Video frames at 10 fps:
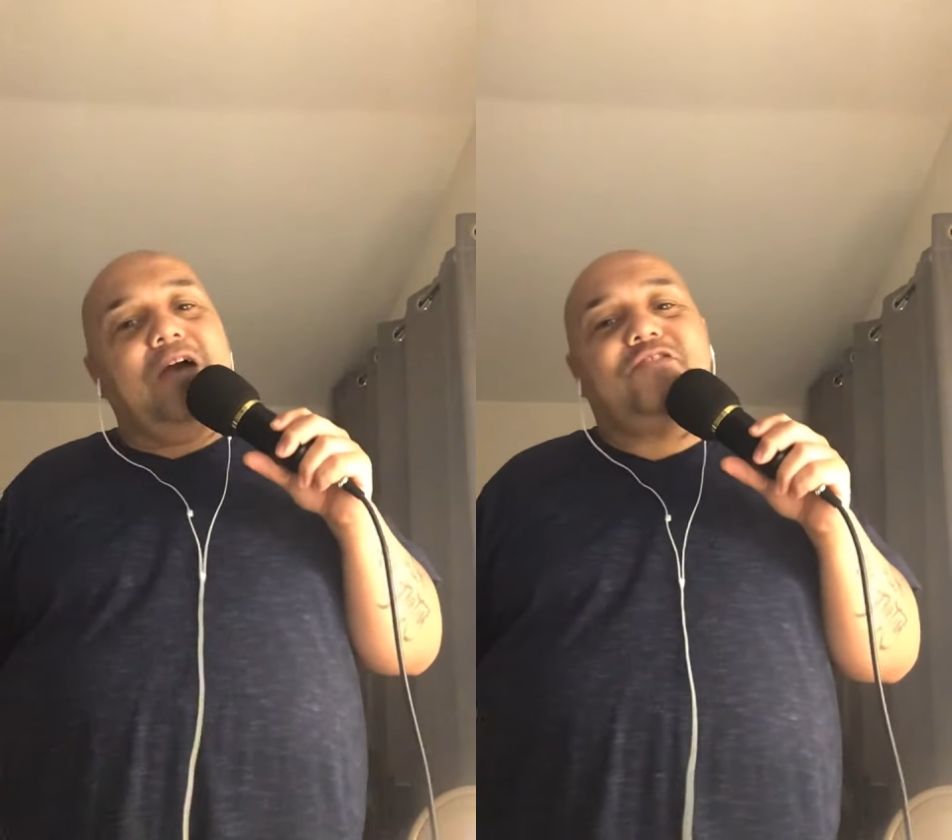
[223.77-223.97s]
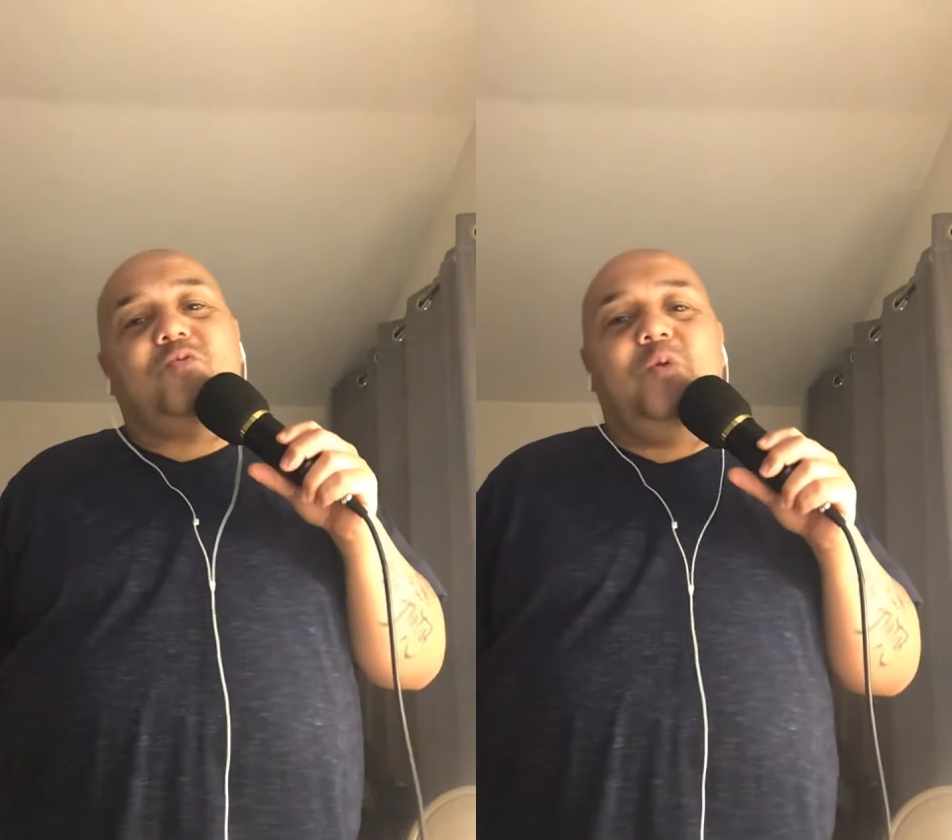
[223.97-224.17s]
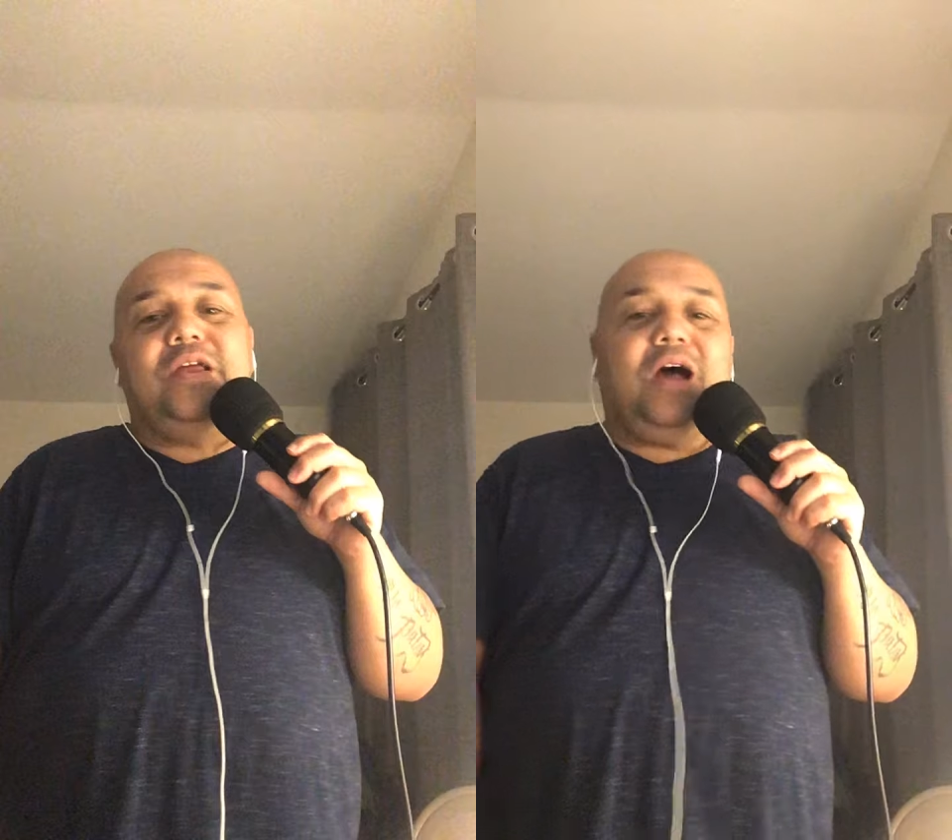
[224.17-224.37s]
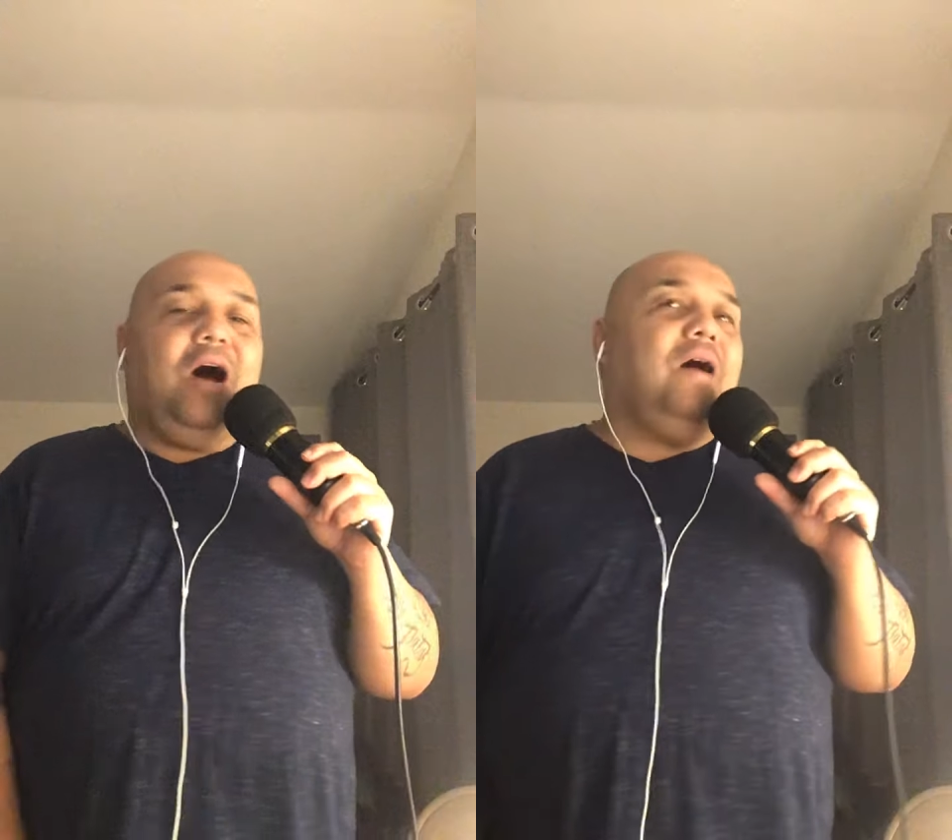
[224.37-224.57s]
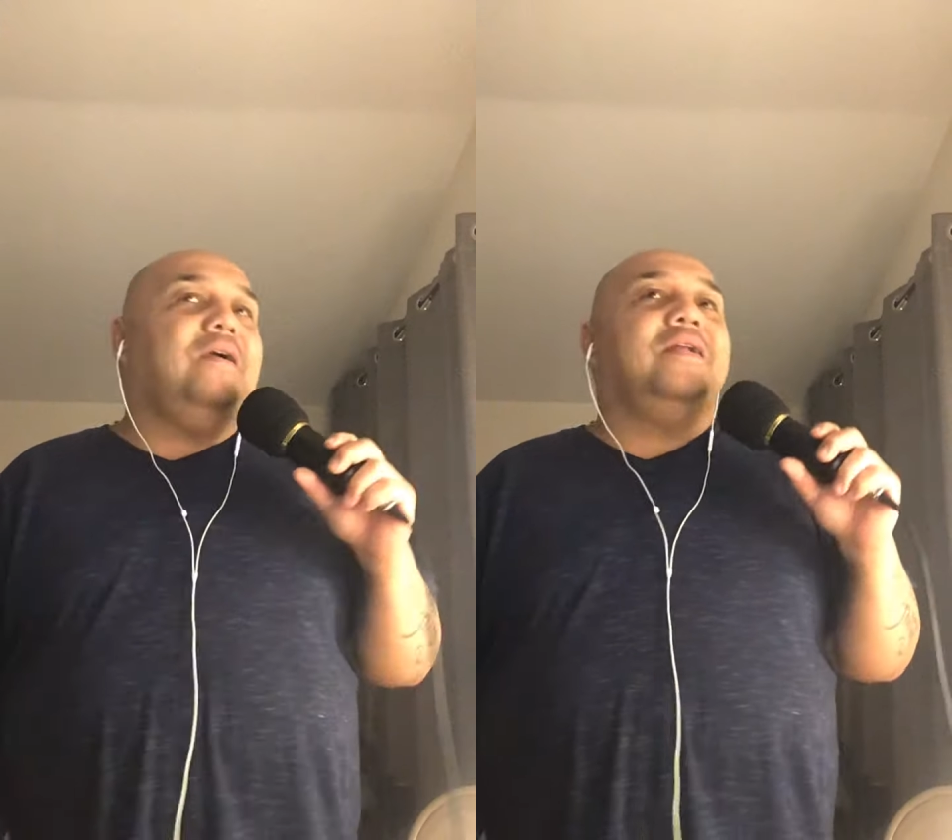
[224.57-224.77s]

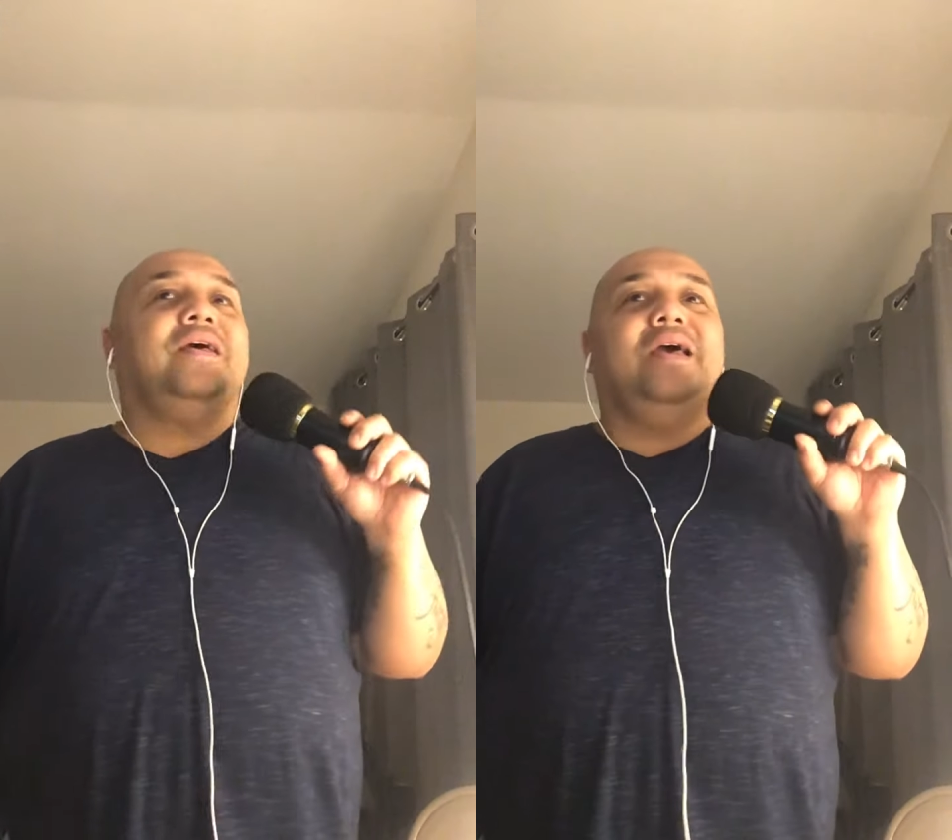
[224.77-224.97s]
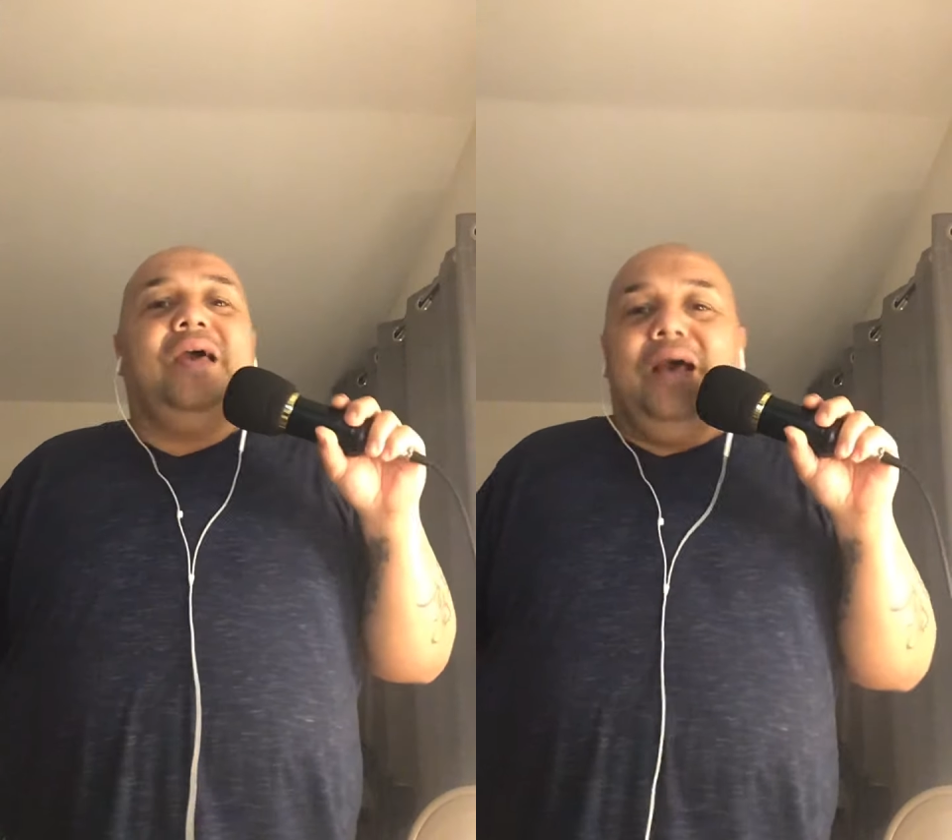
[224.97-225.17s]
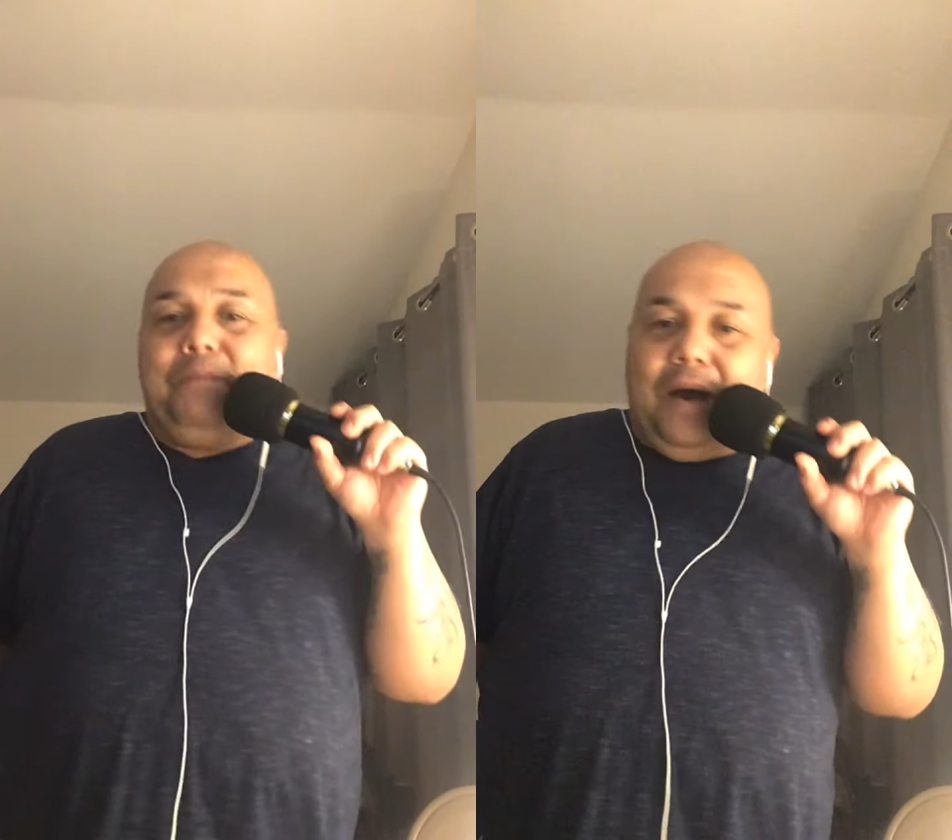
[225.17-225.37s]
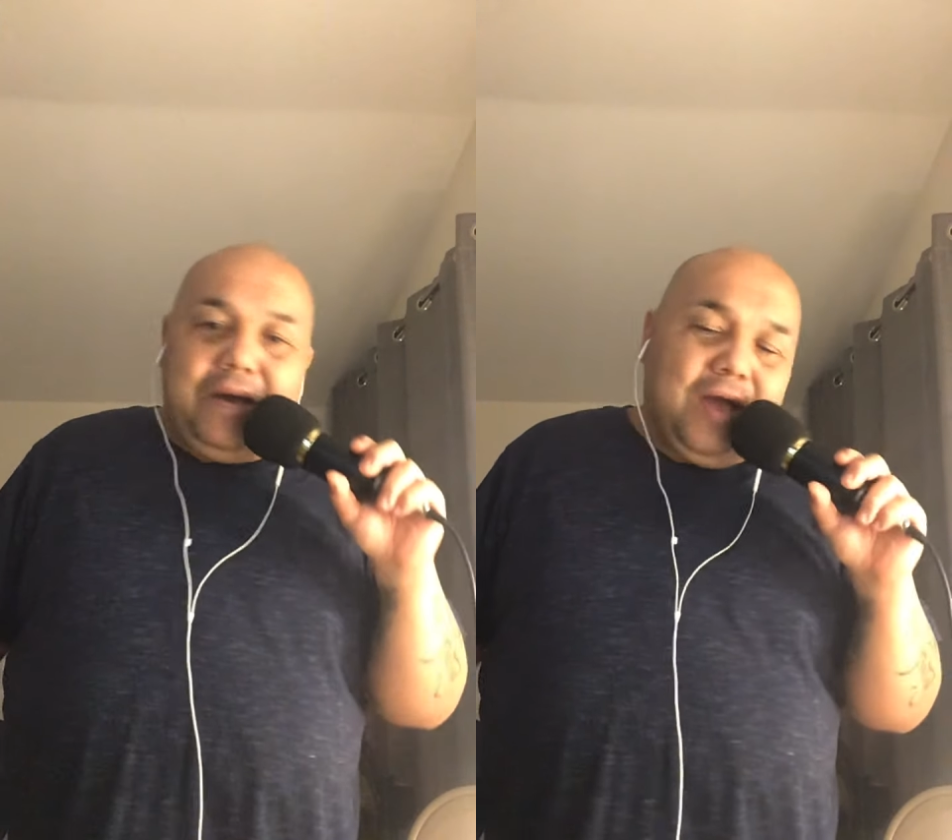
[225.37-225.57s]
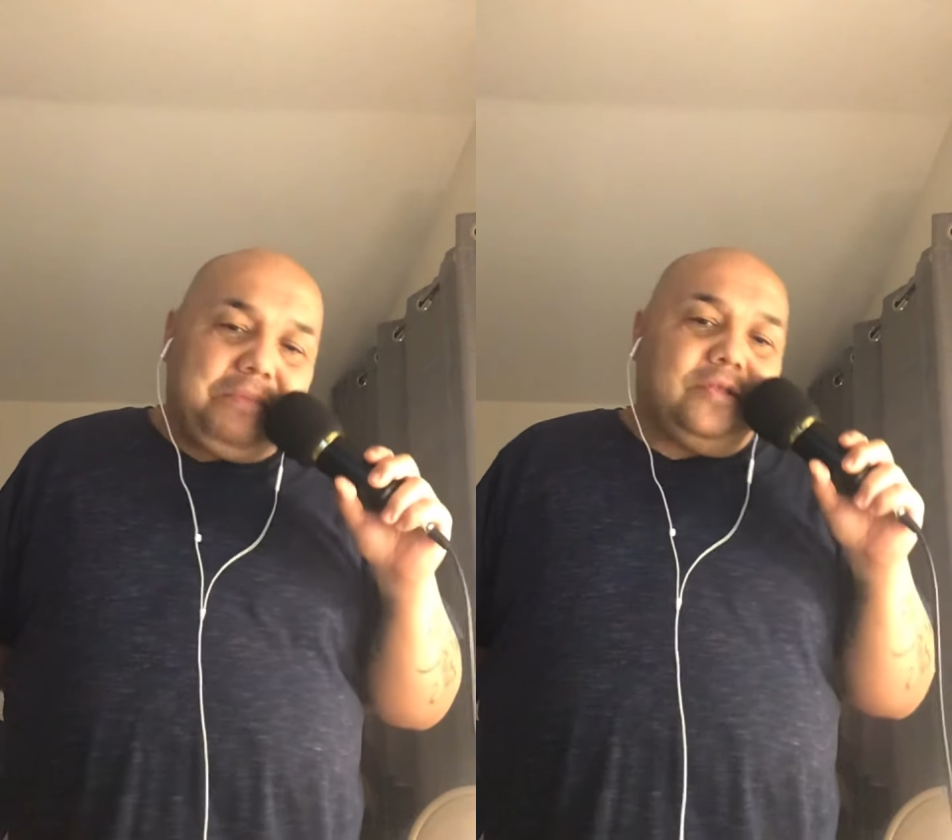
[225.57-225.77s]
sweetheart, my
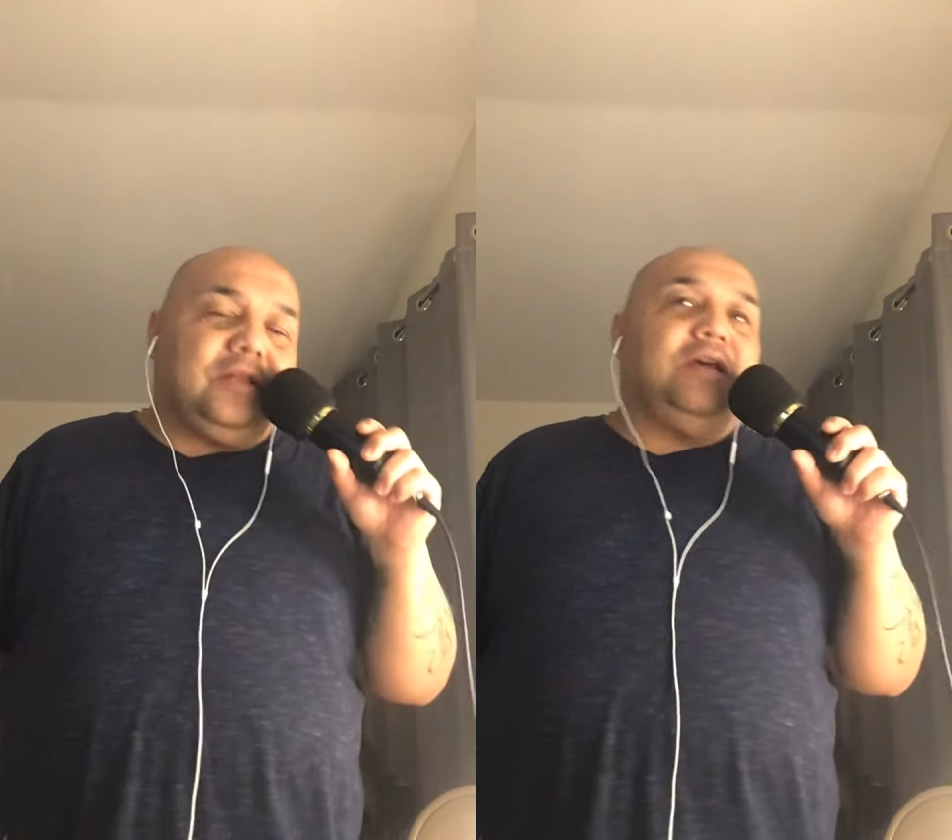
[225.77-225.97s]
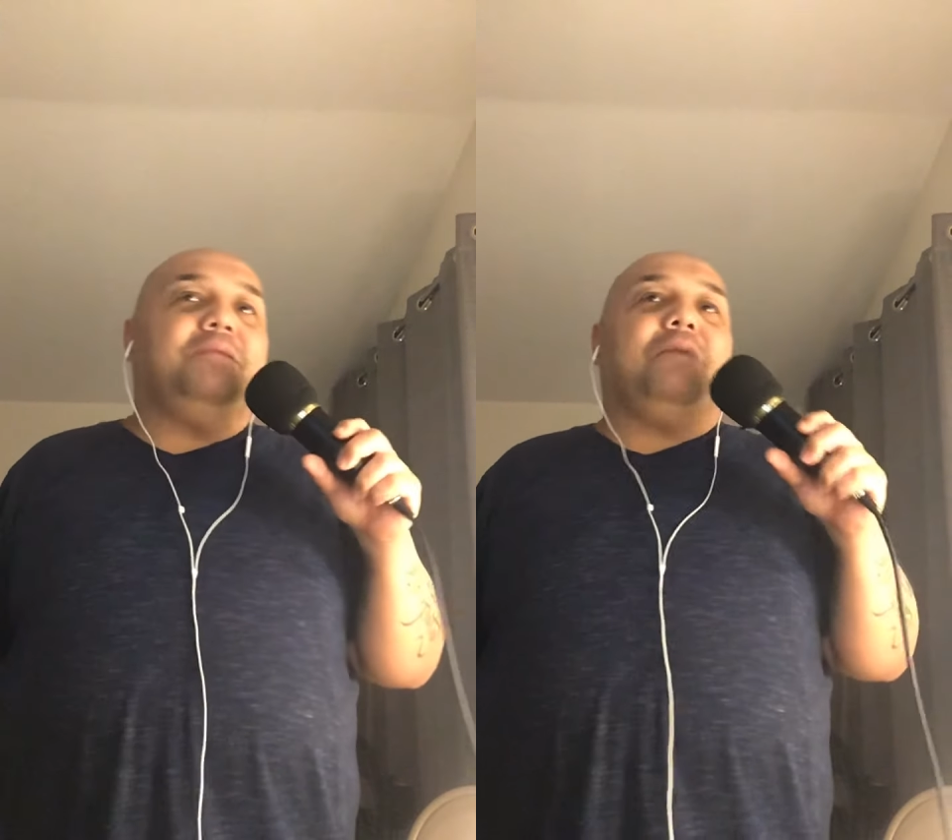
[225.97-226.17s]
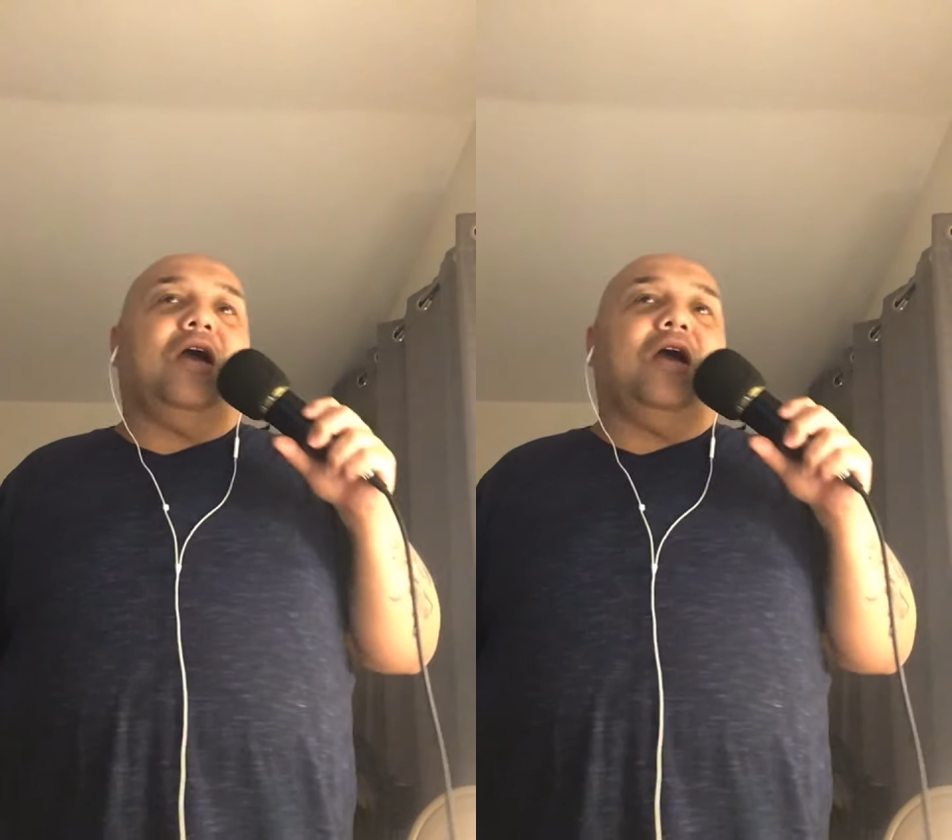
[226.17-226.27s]
everything, my